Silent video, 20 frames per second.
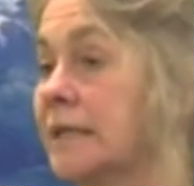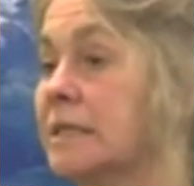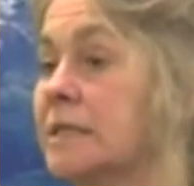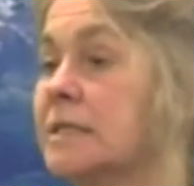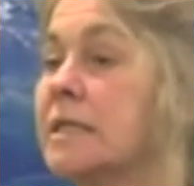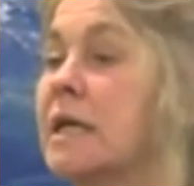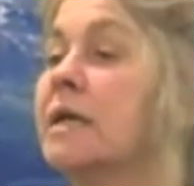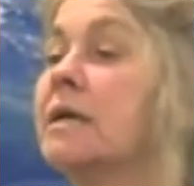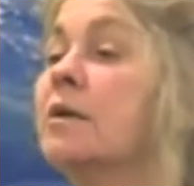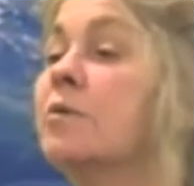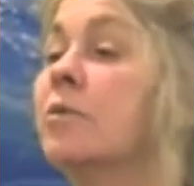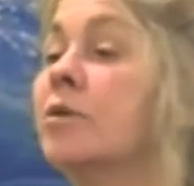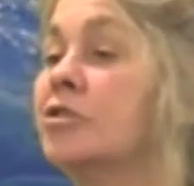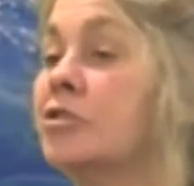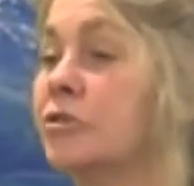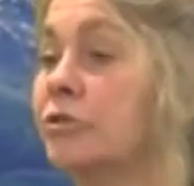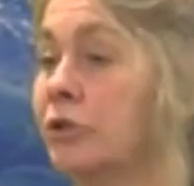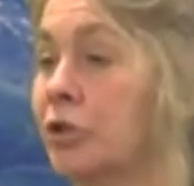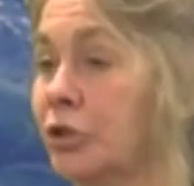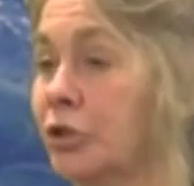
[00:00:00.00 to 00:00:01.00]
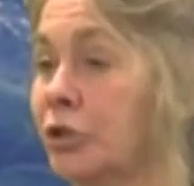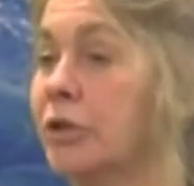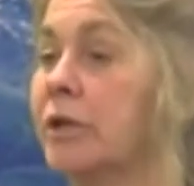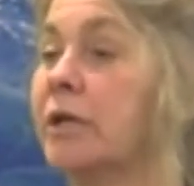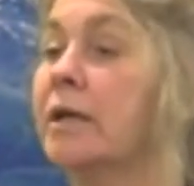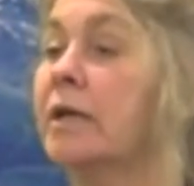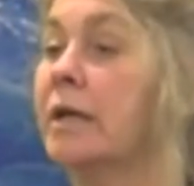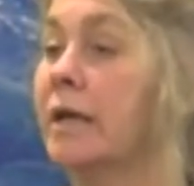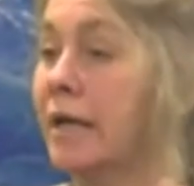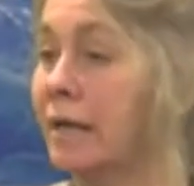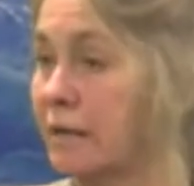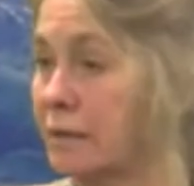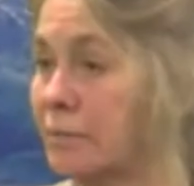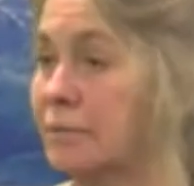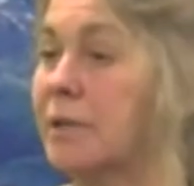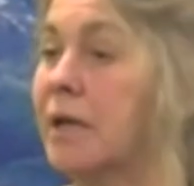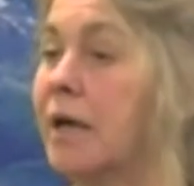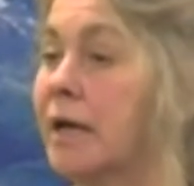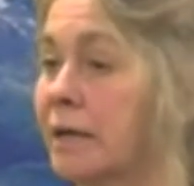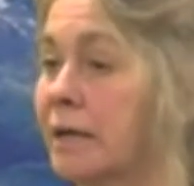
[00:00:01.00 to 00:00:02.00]
is taking what you learn and
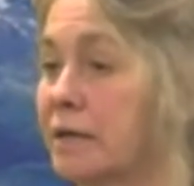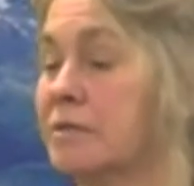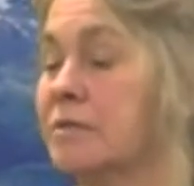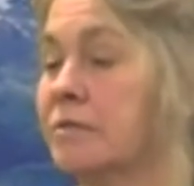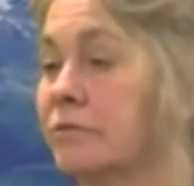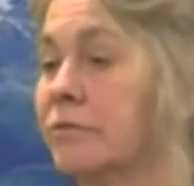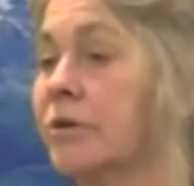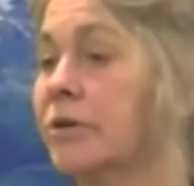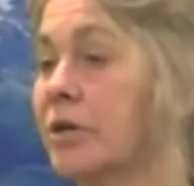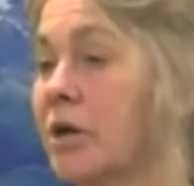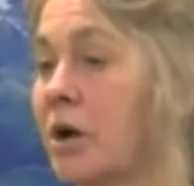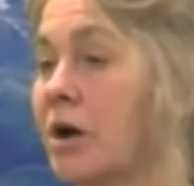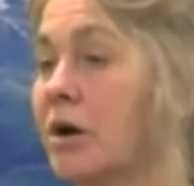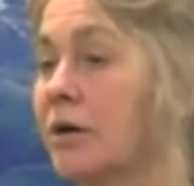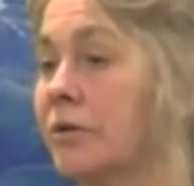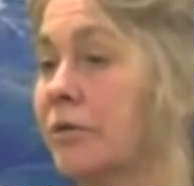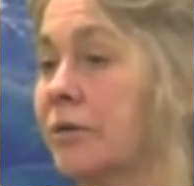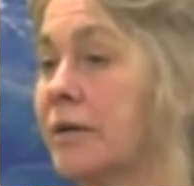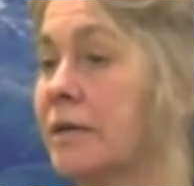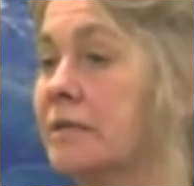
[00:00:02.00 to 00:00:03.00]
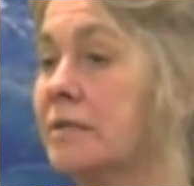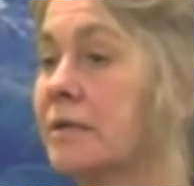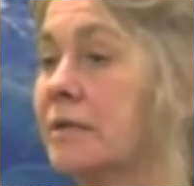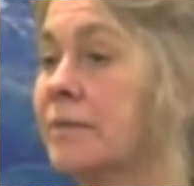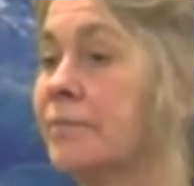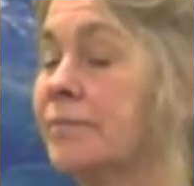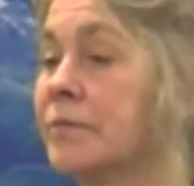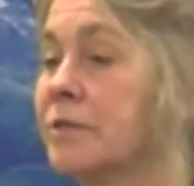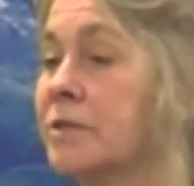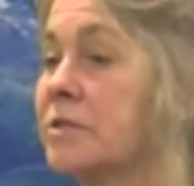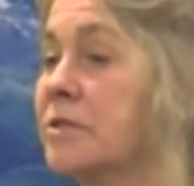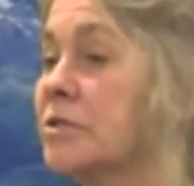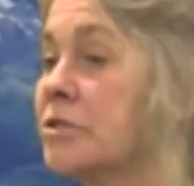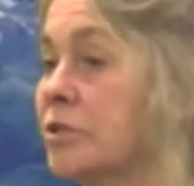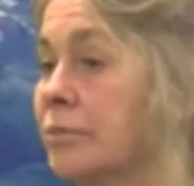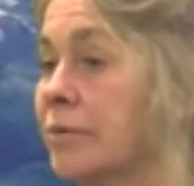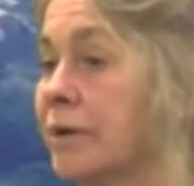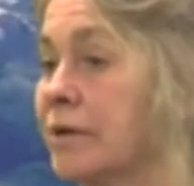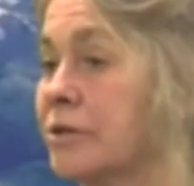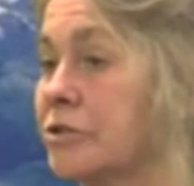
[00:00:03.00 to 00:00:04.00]
applying it to very concrete
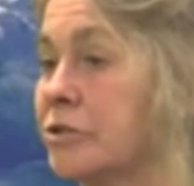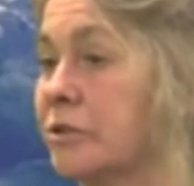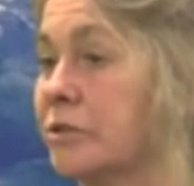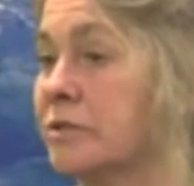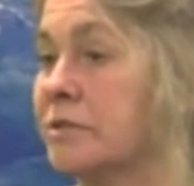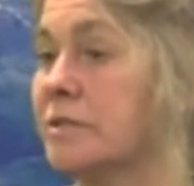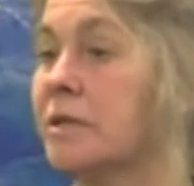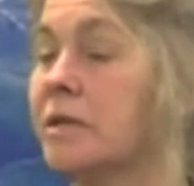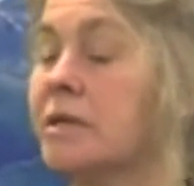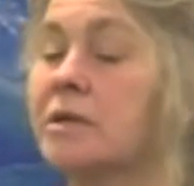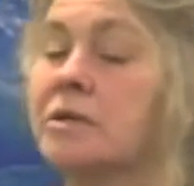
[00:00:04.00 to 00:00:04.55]
situations.